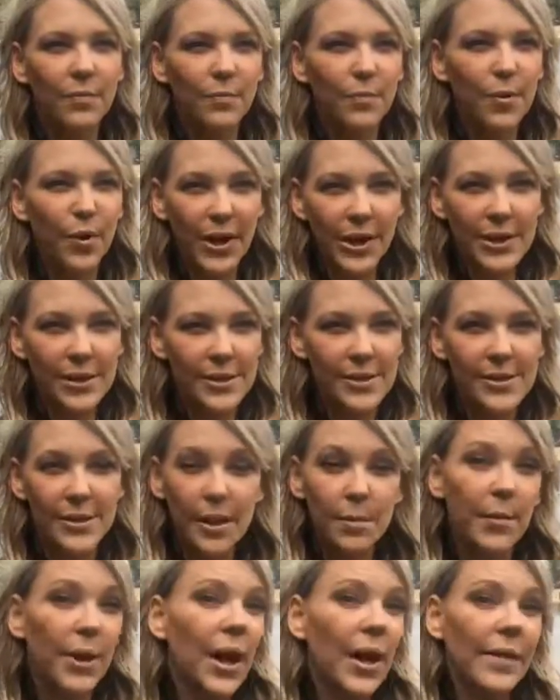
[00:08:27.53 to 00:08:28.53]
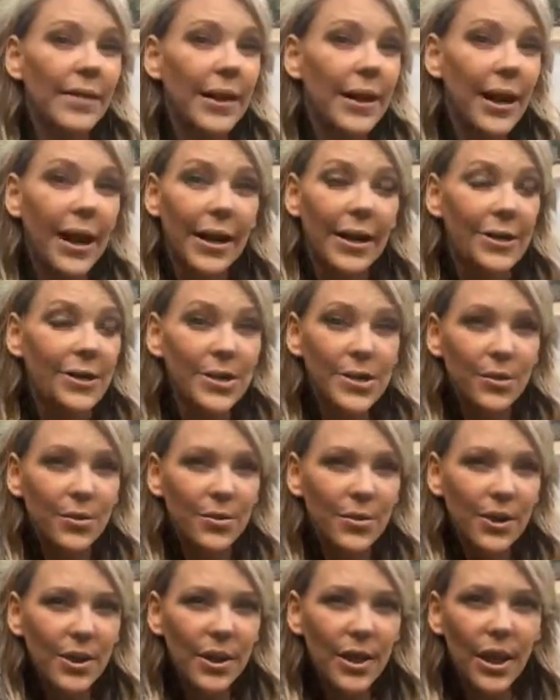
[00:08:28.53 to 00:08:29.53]
pray to the same God that I do,
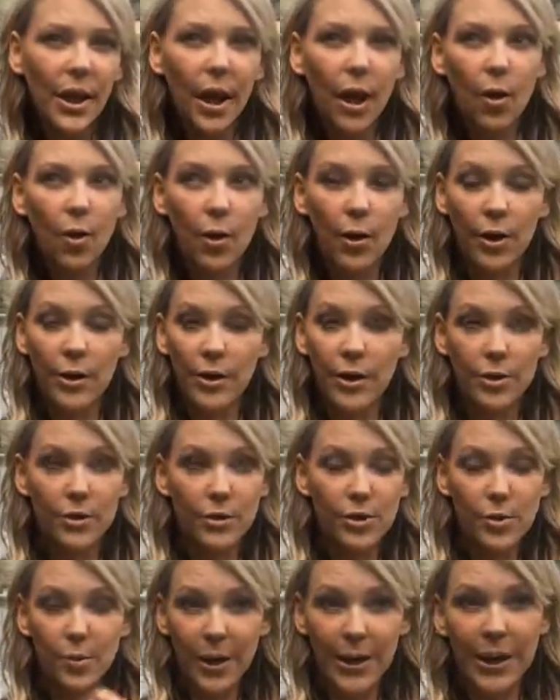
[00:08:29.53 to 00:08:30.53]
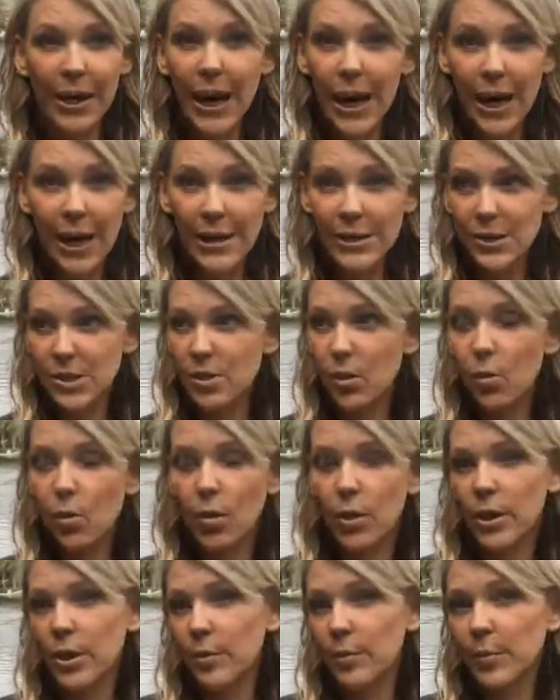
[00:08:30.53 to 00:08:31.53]
or you're 20 gods,
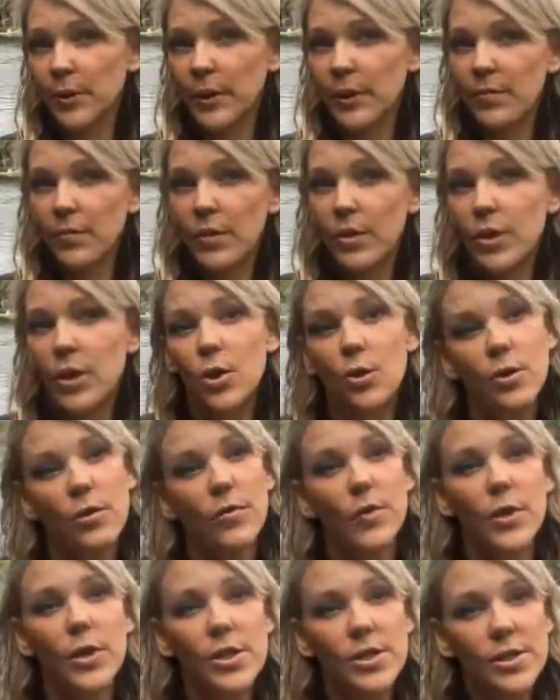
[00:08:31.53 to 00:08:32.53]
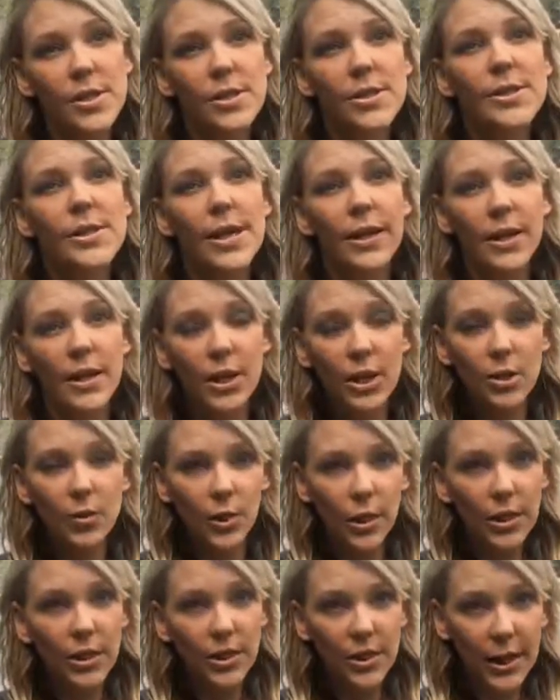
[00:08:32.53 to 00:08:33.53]
or you believe in the universe sending you
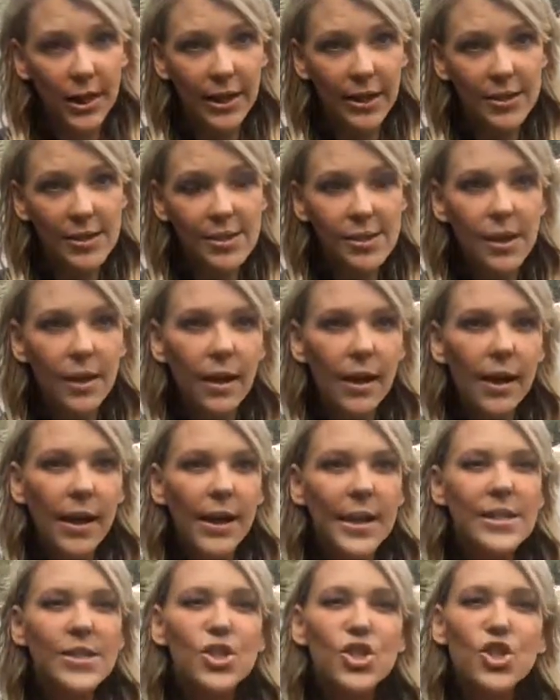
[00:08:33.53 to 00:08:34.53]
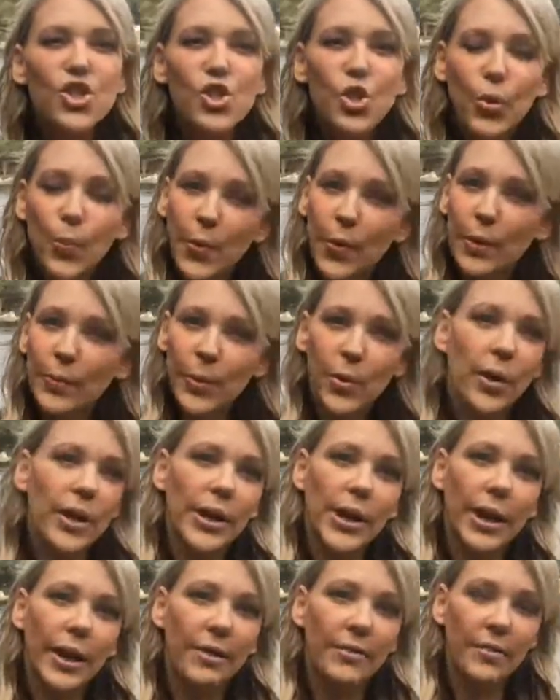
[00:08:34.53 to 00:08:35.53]
good things. It's super important
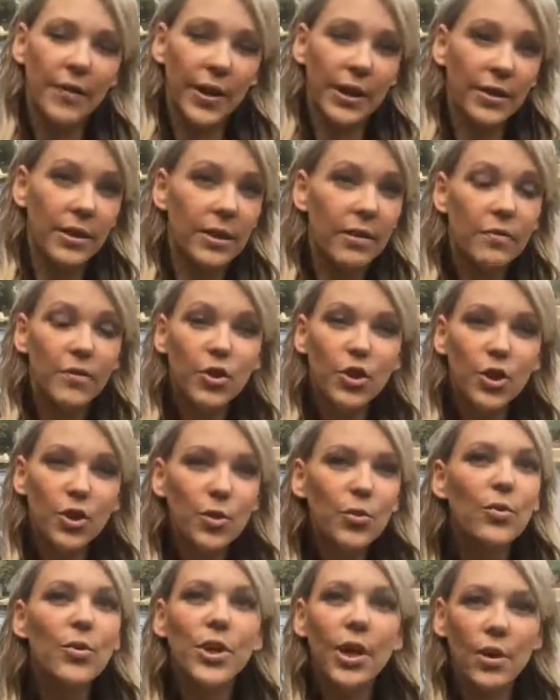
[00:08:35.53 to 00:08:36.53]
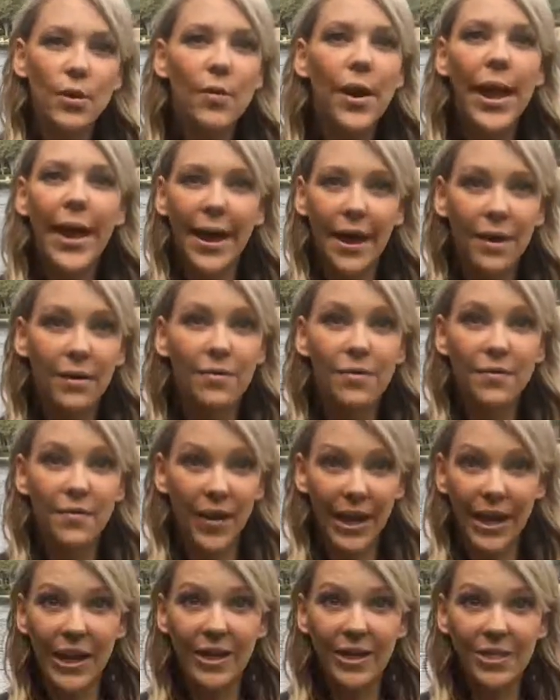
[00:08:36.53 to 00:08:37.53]
to have faith. If you don't have
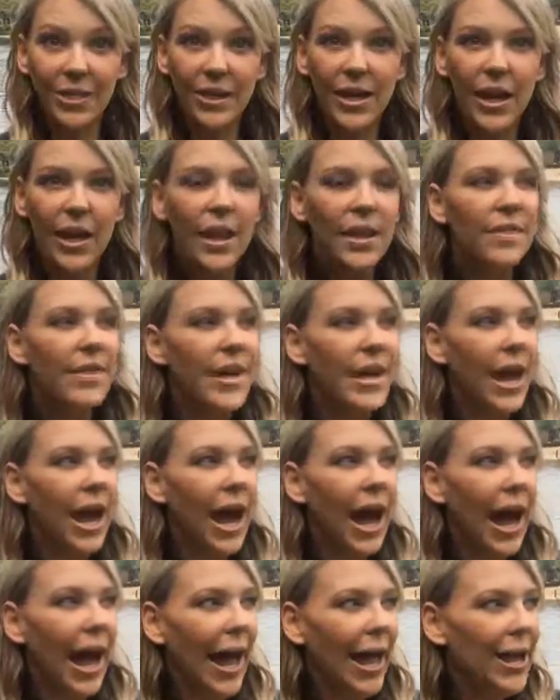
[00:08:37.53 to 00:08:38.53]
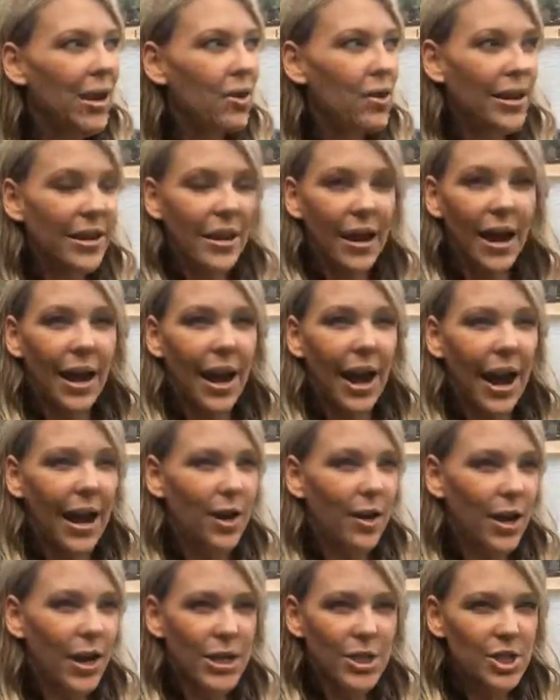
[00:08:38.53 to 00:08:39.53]
faith, then I don't
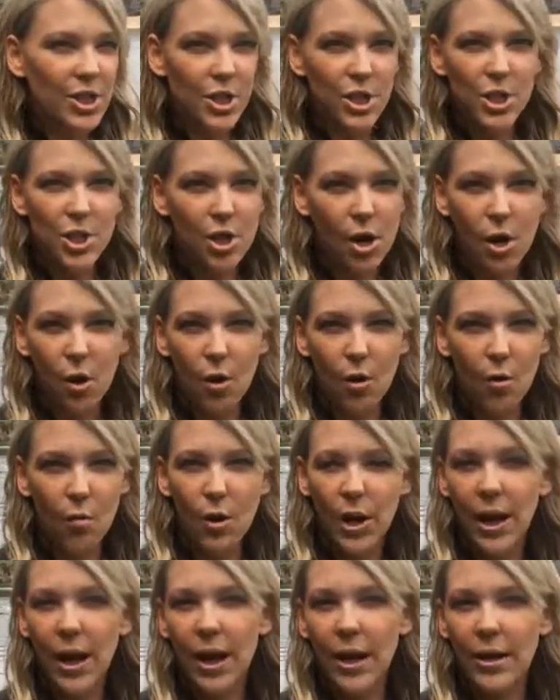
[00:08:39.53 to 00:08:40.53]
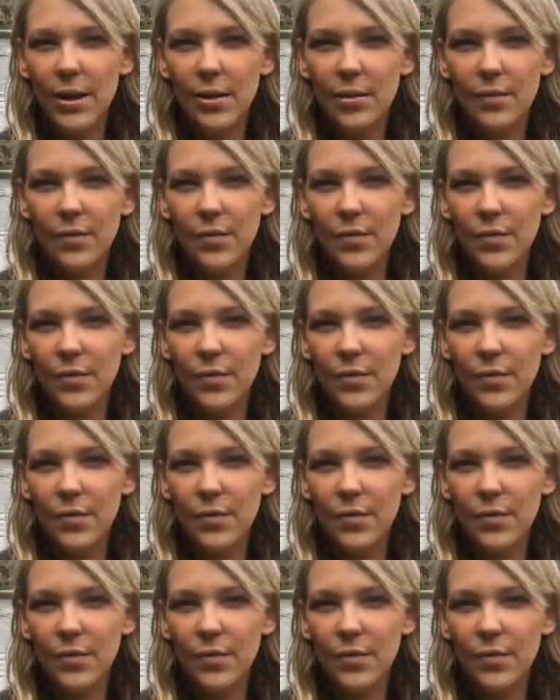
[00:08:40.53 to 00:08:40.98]
actually know what kind of